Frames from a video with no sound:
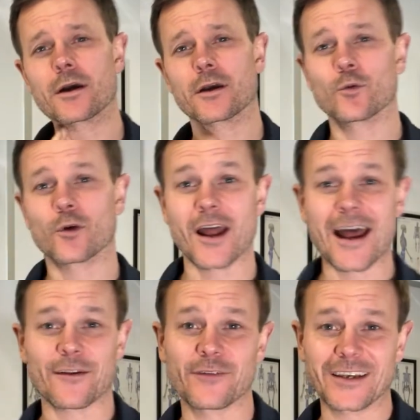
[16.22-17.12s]
You want to know how to
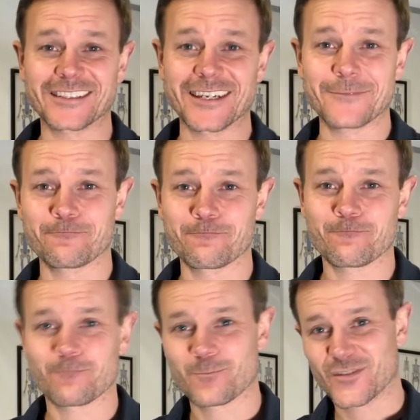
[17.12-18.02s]
fix it?
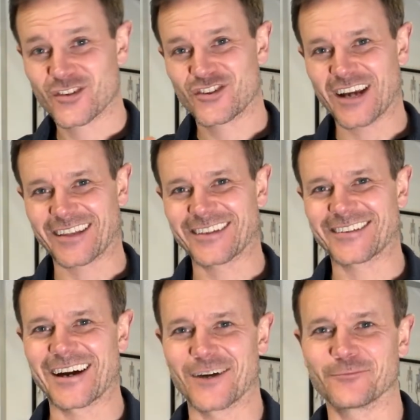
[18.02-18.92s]
Check this out.